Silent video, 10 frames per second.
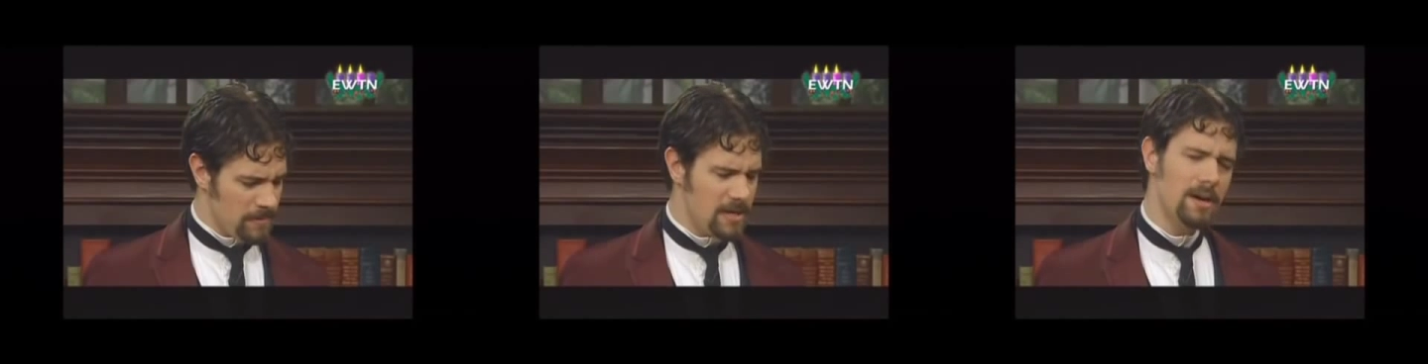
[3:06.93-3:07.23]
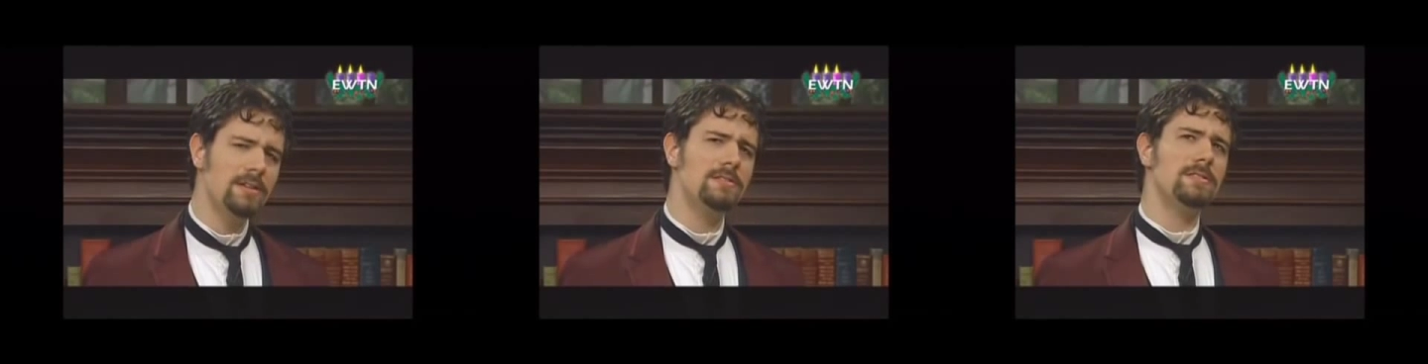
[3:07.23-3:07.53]

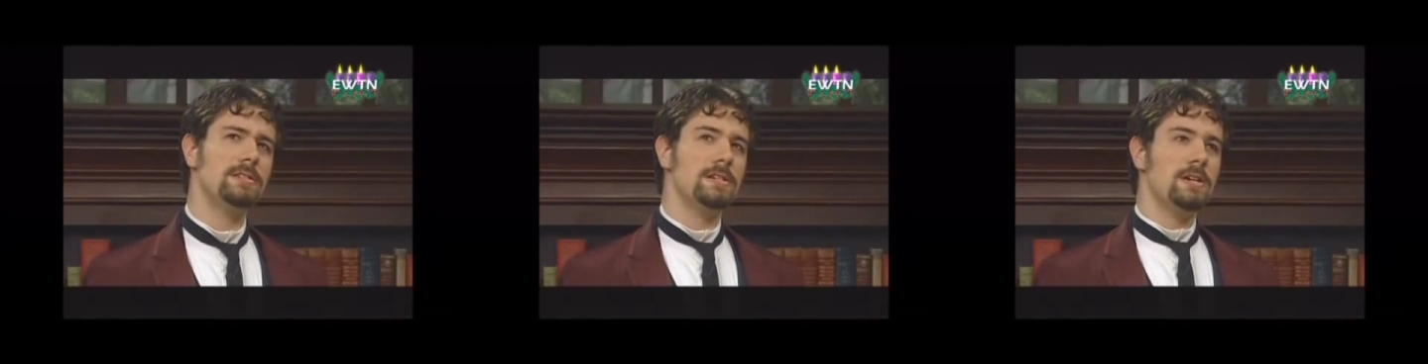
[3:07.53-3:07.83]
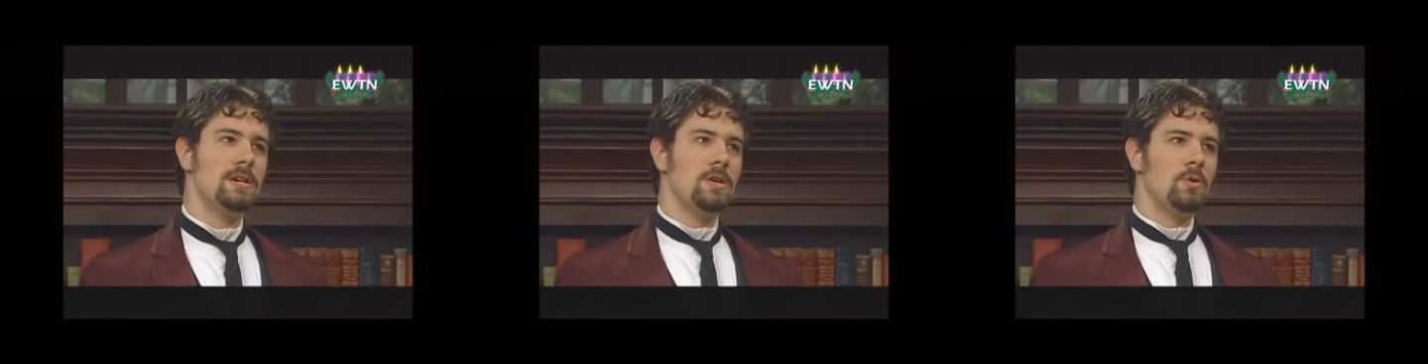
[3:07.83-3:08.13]
because
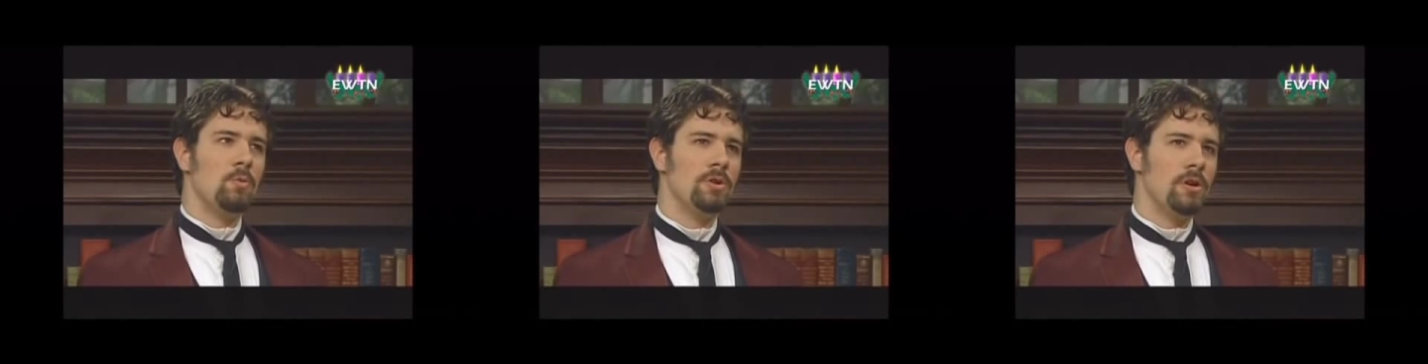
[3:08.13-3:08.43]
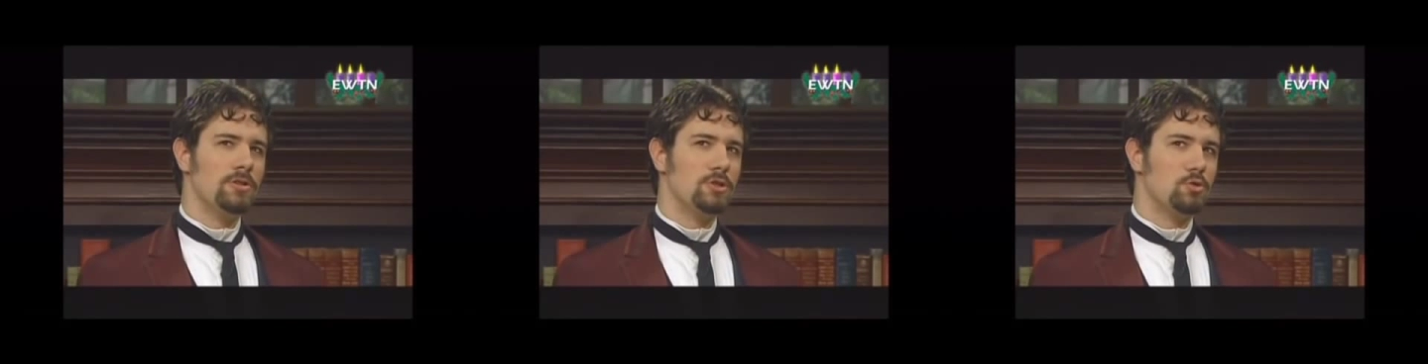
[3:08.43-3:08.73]
we're
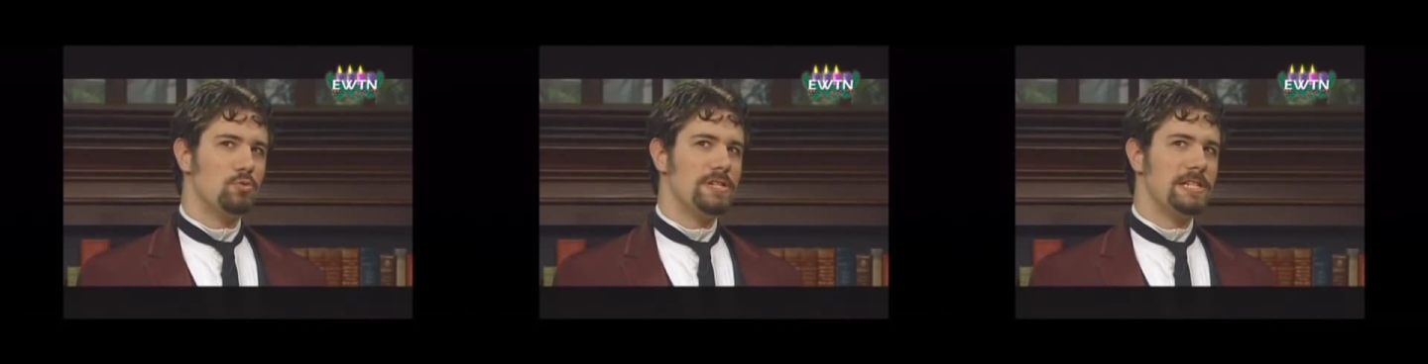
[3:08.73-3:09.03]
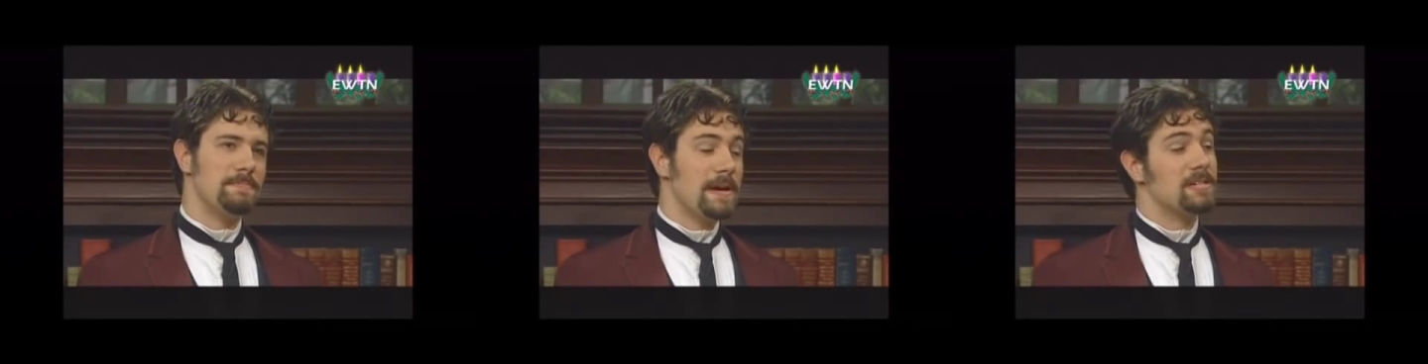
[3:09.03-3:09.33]
not
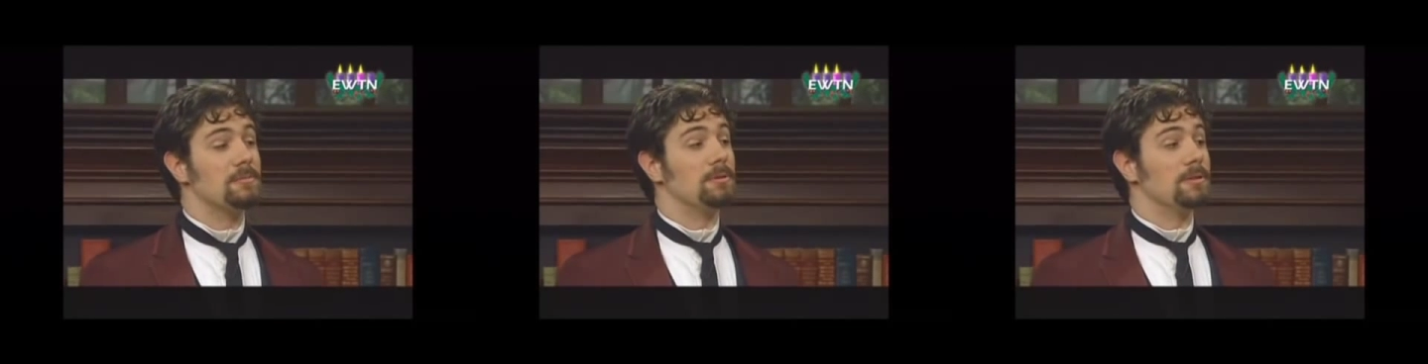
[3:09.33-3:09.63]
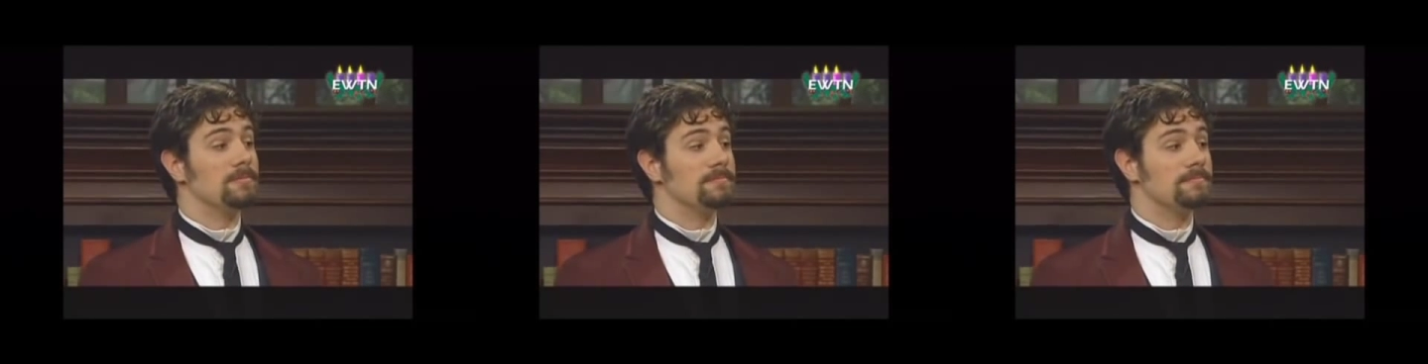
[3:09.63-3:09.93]
respectable.